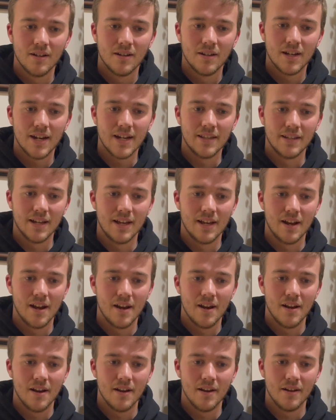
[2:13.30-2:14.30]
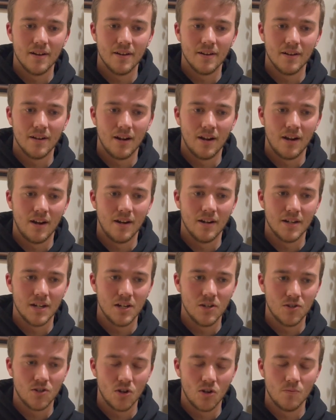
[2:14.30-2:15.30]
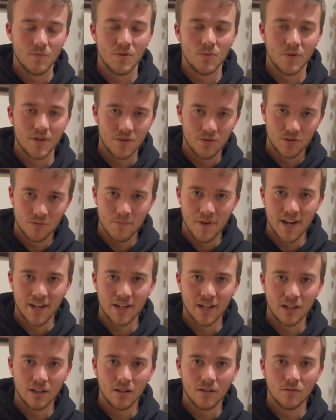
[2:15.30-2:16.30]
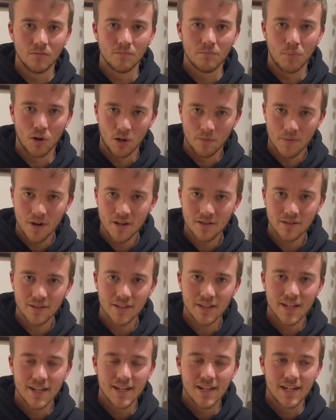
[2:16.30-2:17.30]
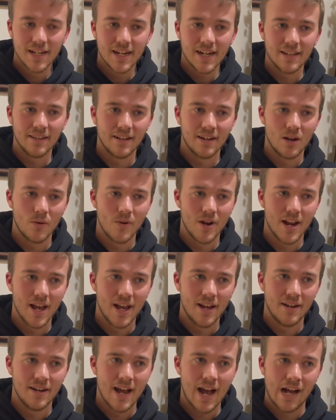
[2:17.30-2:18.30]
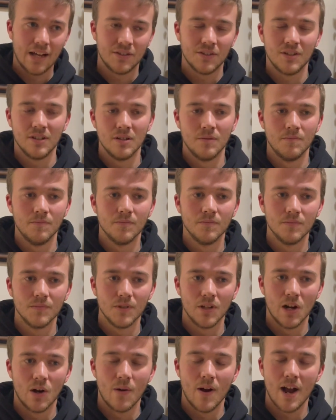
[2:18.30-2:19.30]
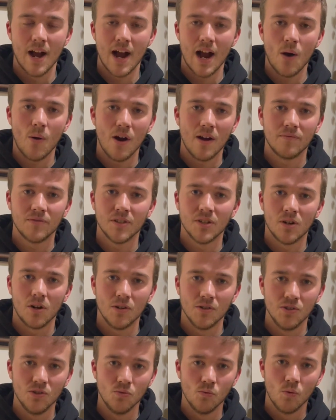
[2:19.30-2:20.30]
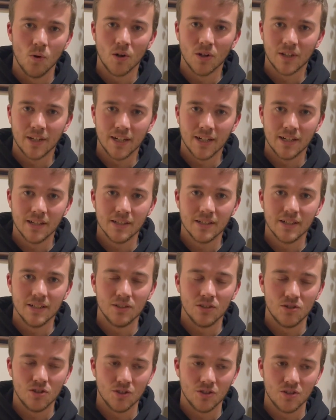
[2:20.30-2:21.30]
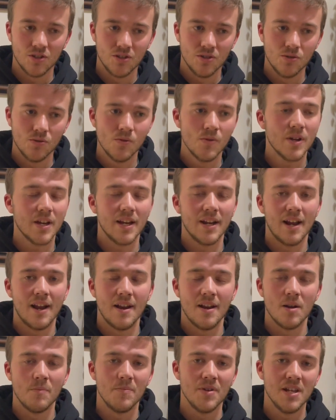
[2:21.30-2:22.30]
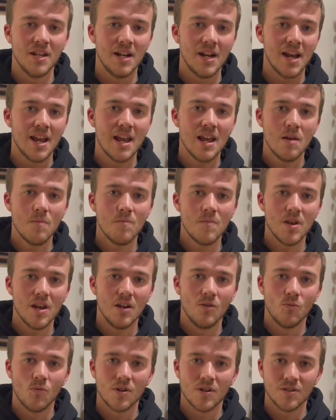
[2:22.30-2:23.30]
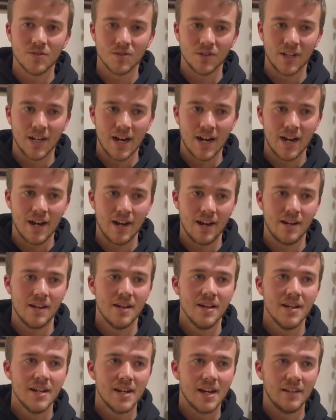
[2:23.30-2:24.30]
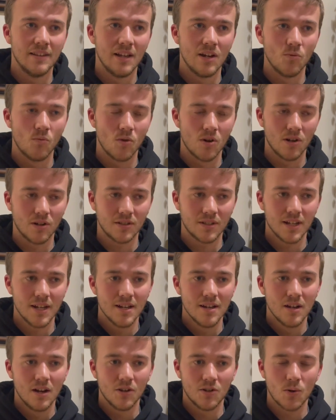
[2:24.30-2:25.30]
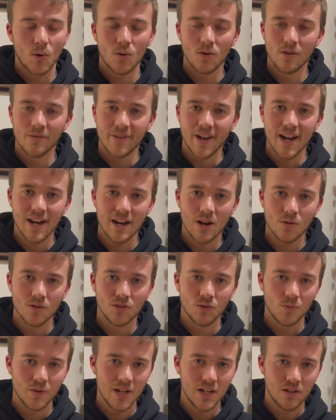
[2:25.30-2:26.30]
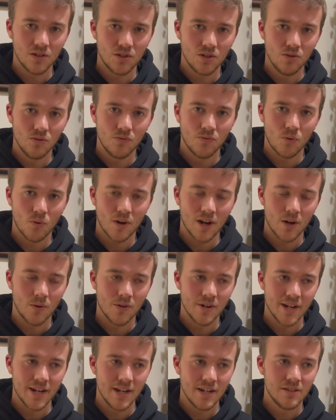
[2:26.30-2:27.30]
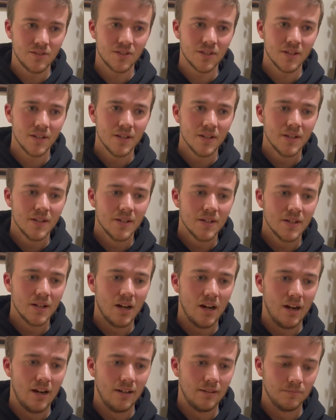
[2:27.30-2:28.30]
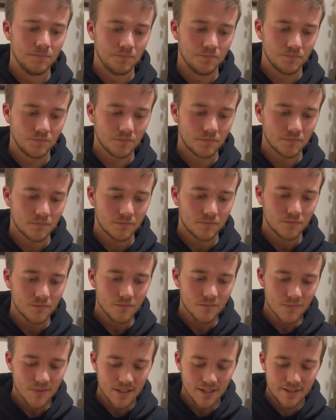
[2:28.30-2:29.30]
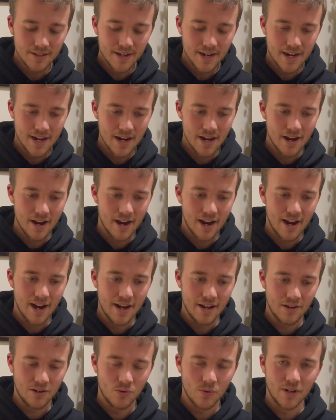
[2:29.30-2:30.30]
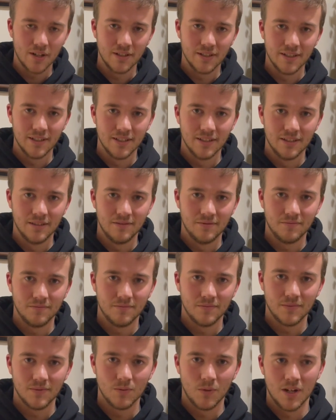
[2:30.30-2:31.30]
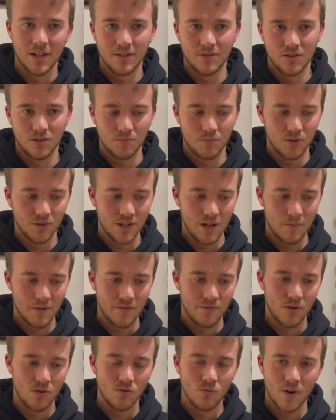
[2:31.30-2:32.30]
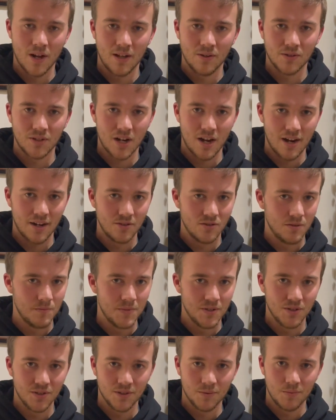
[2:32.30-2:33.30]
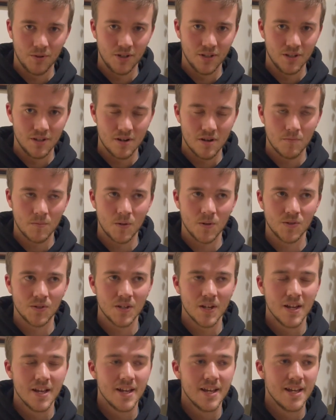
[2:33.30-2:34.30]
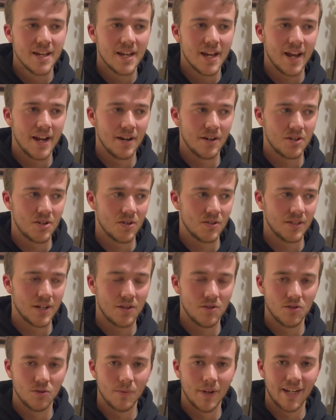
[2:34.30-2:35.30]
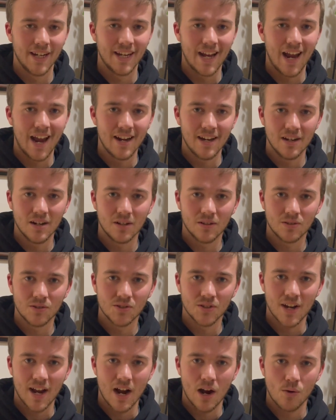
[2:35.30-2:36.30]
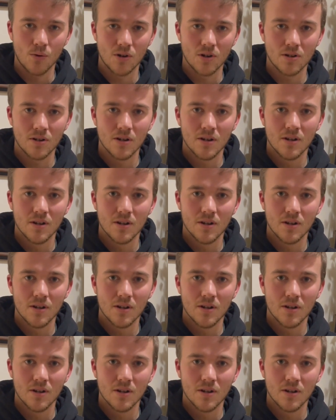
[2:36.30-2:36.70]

and then he showed me what he was making per month. And then I went ahead and asked him, how often are you working? Is it just you? It ended up being him and one other guy, and they worked a total of 8 hours a week, 2 4-hour days. And I I just pulled out my phone while I was talking to him and just put in the numbers. And it turns out he was making $80 an hour